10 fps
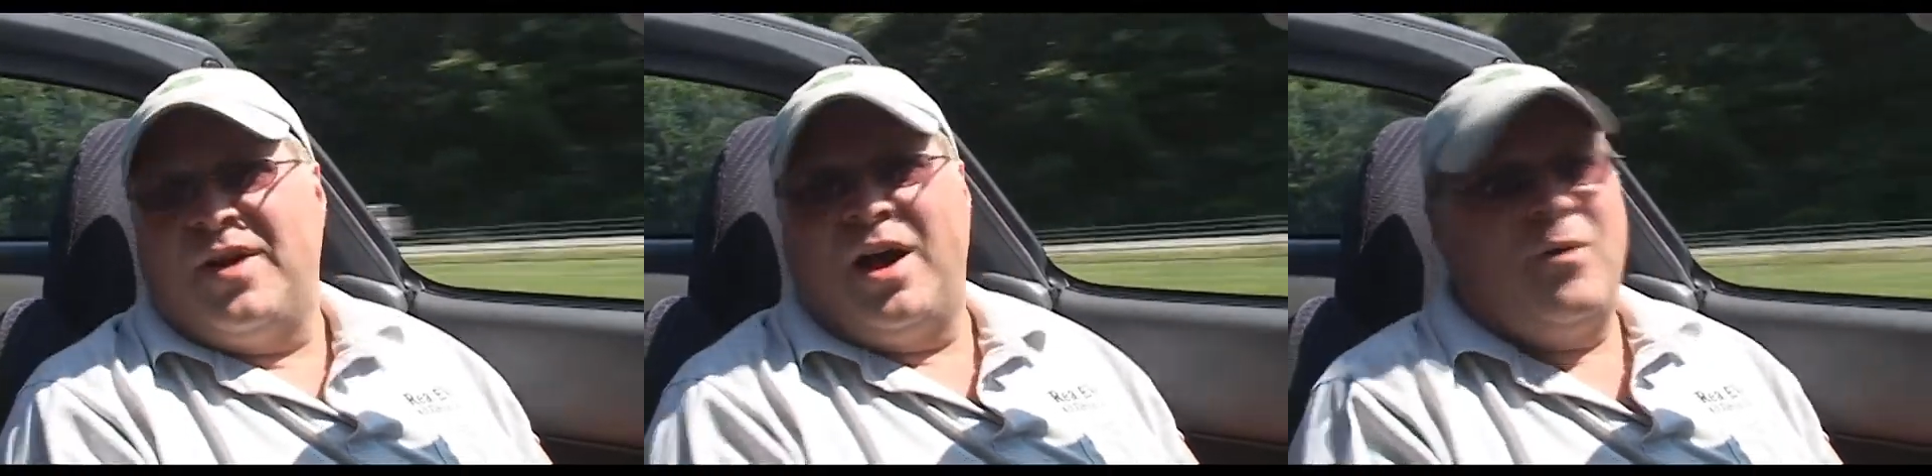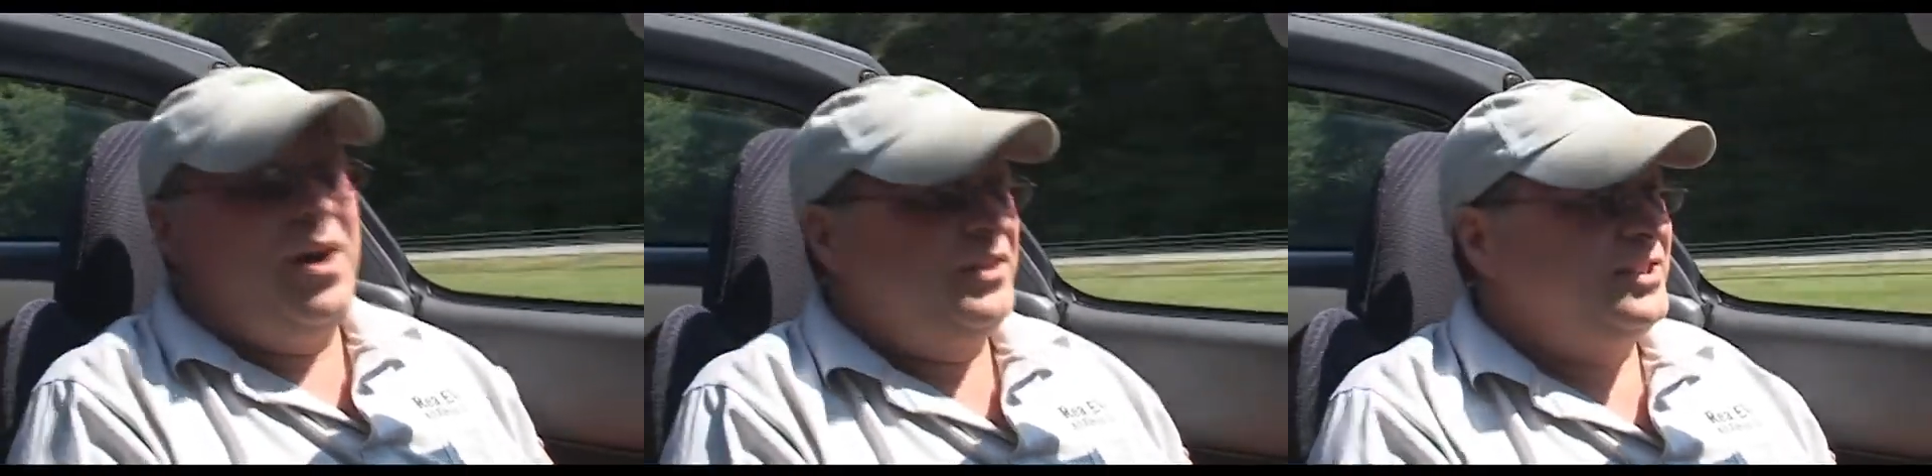how
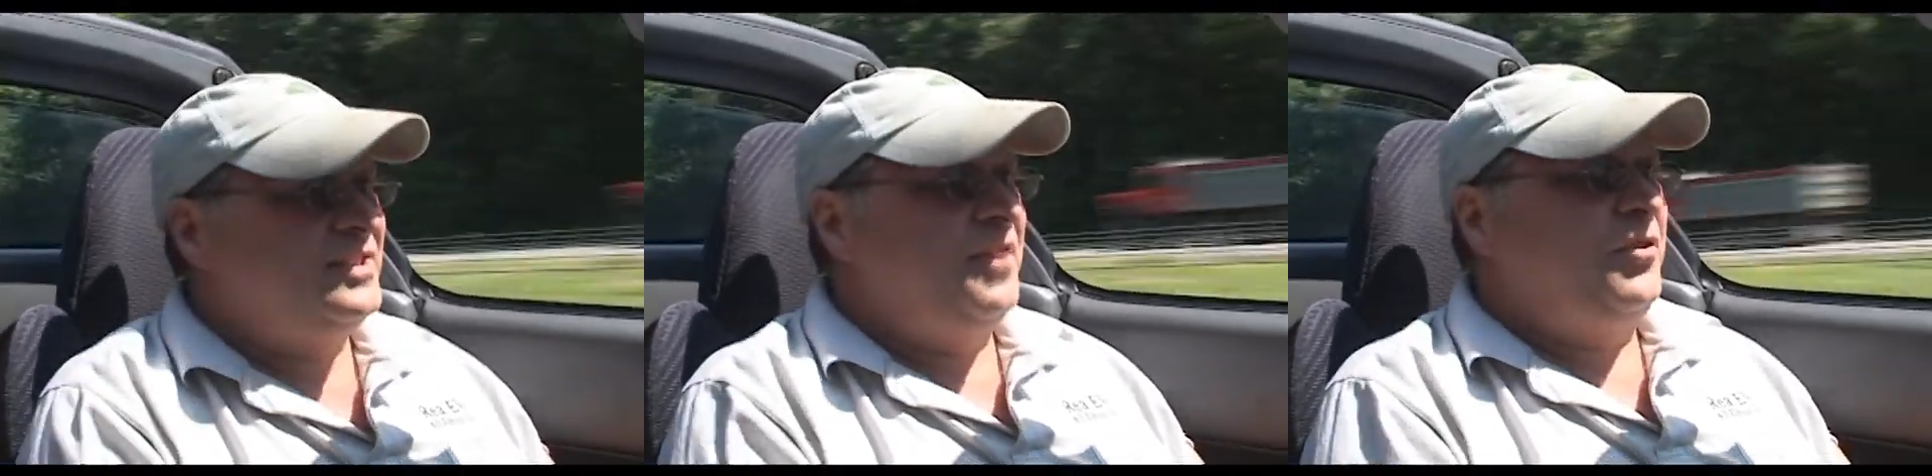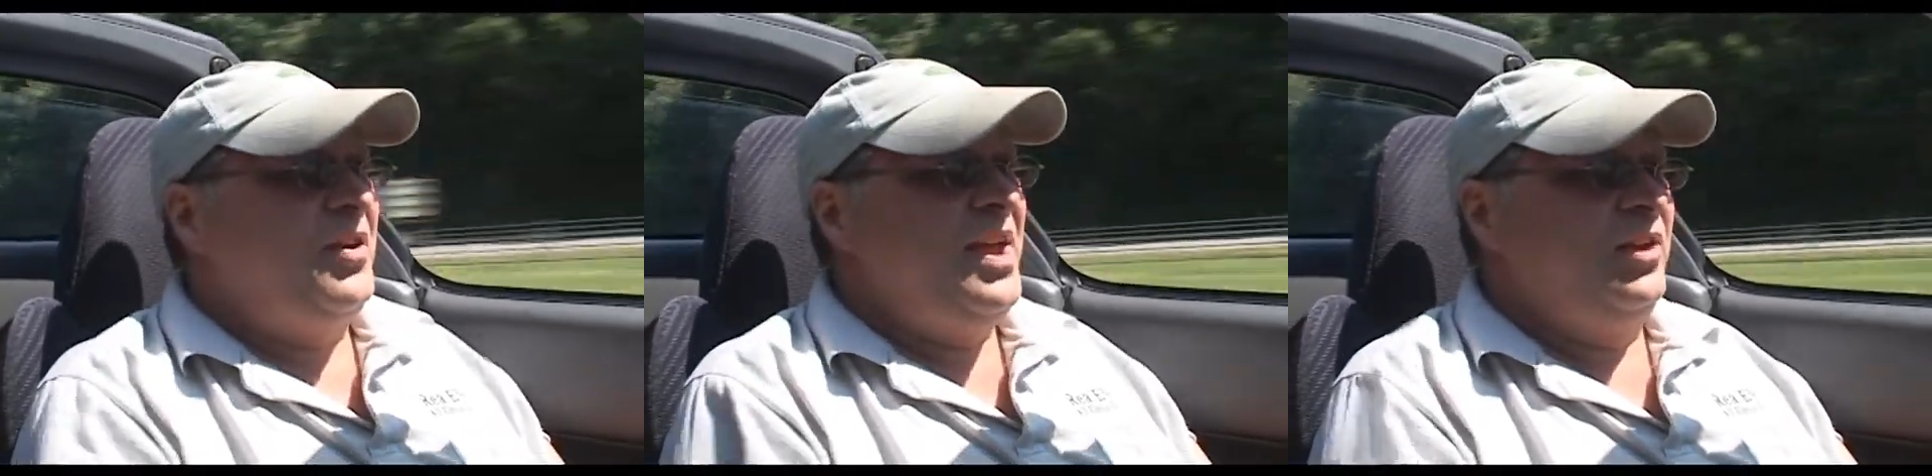well this stuff
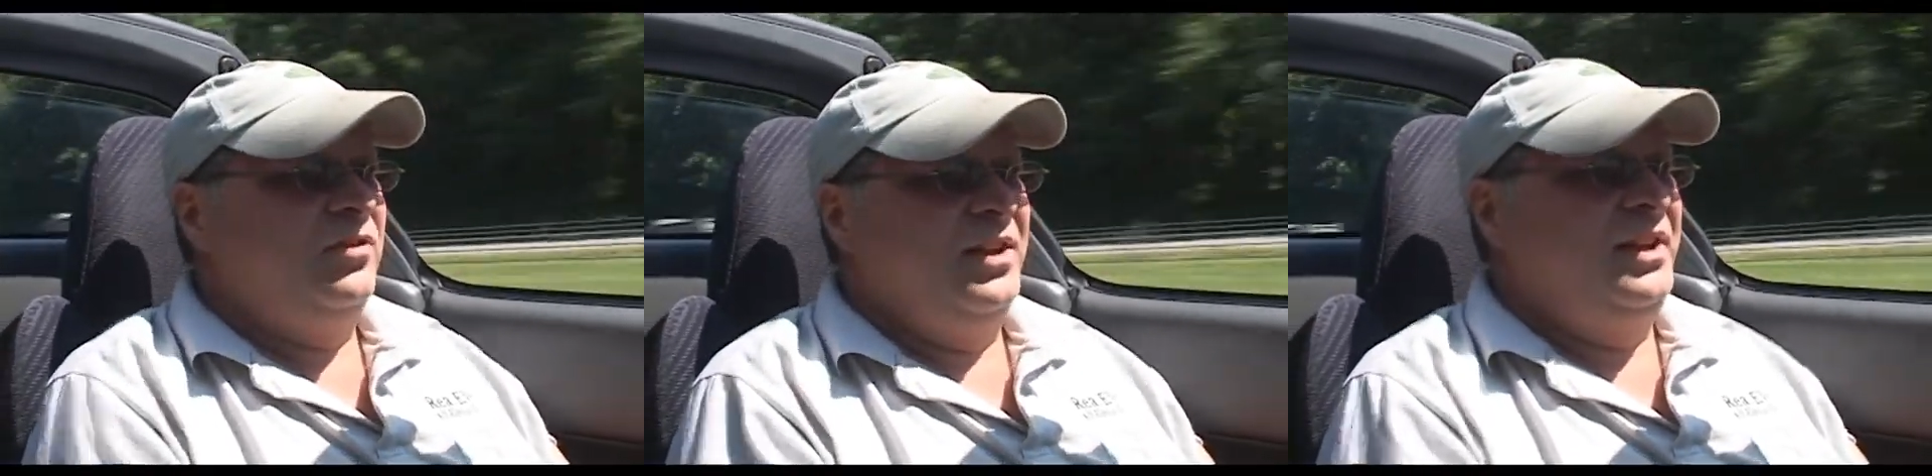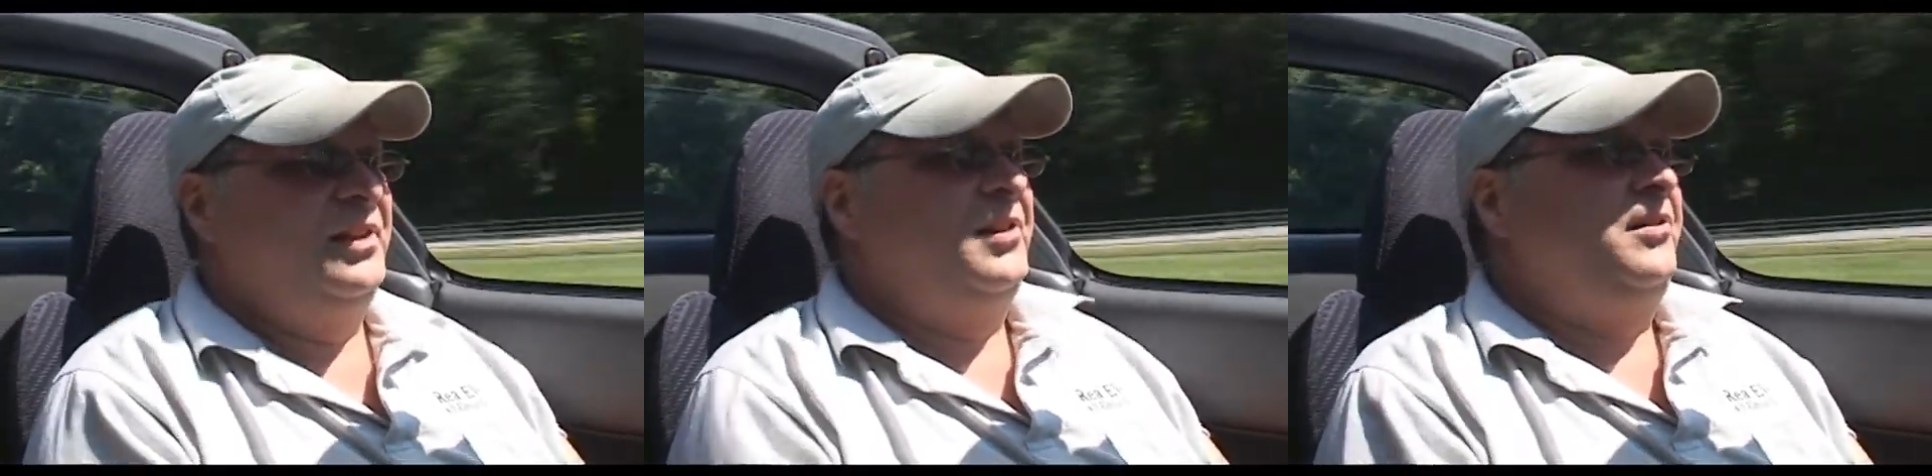will handle a
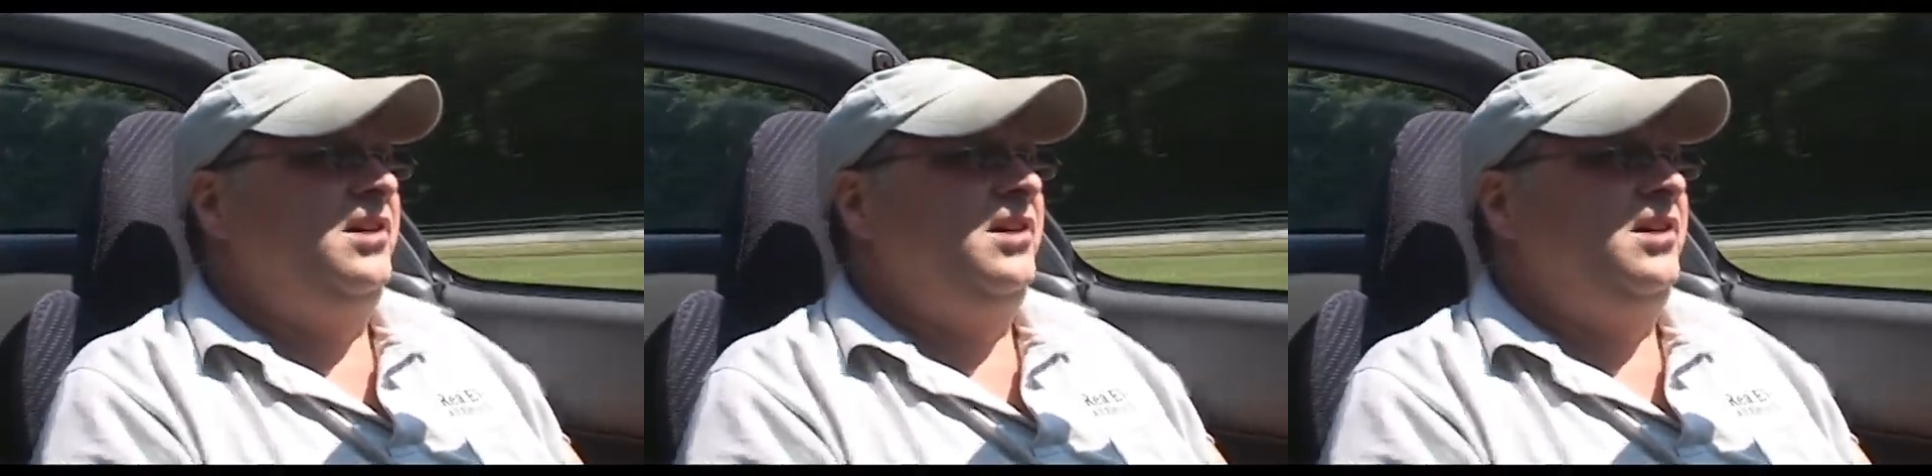hill.